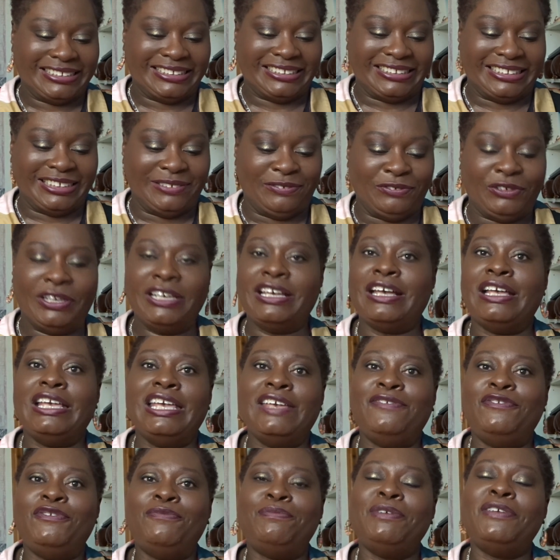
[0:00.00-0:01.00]
If
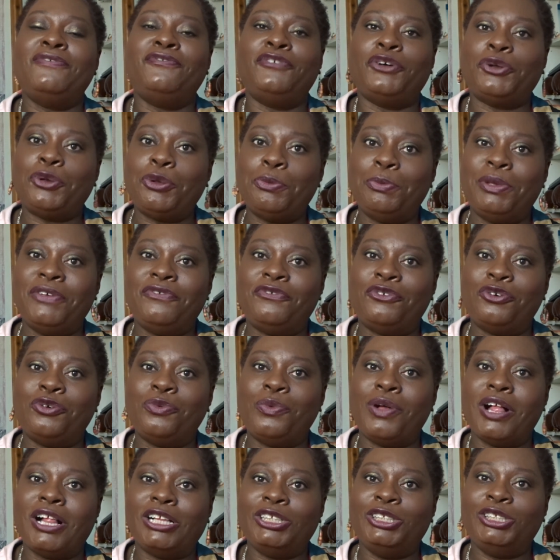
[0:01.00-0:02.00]
you've been following me for a
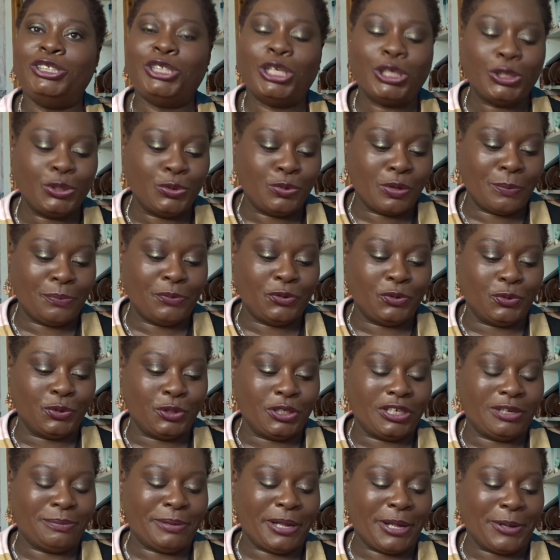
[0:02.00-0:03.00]
while, you know who I'm
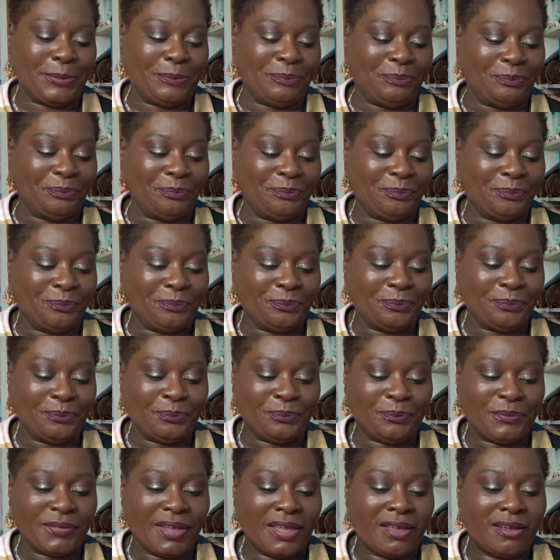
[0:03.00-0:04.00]
talking about.
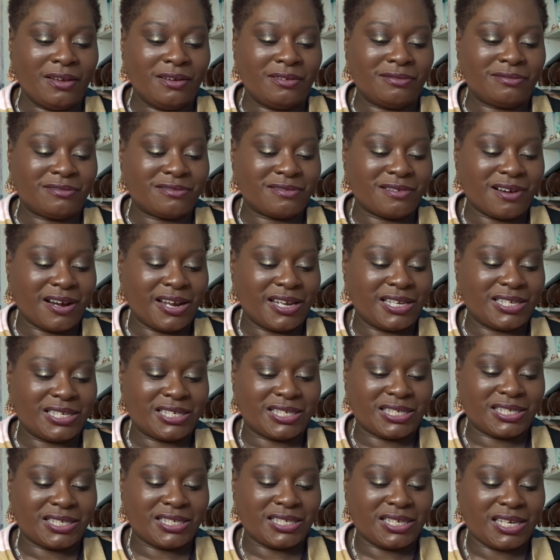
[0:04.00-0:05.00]

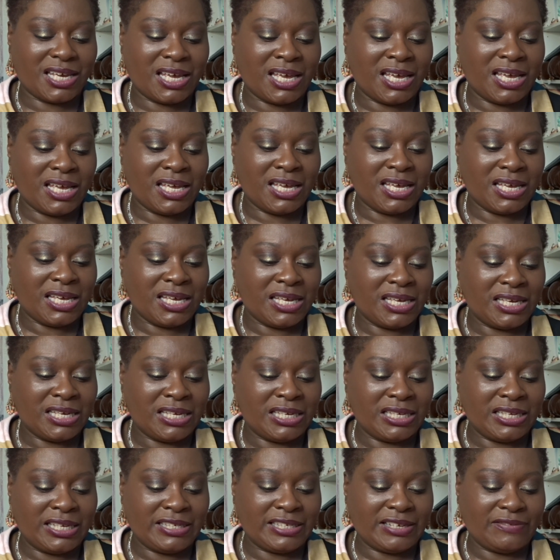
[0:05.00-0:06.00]
Right,
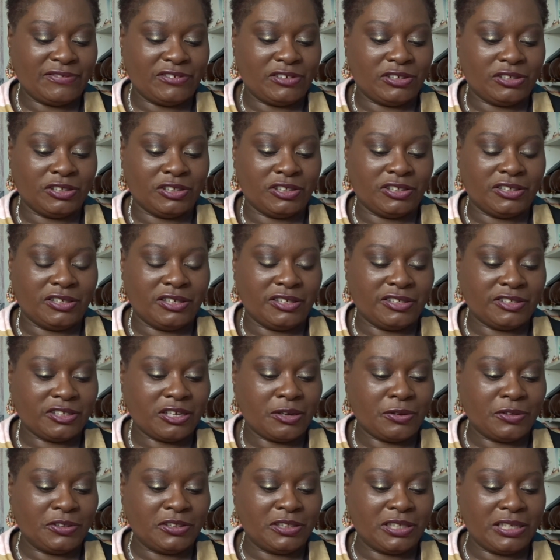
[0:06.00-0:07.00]
let's have a look. Let's
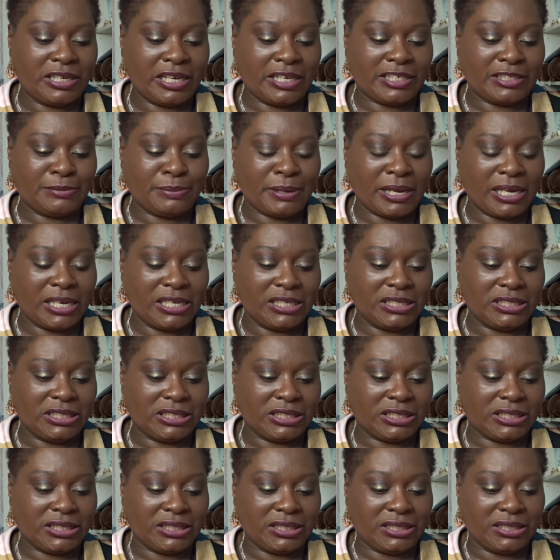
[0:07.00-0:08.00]
go on to the next
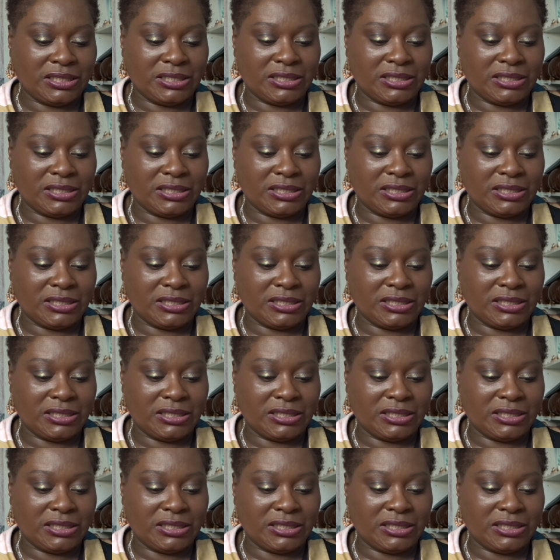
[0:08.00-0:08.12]
page.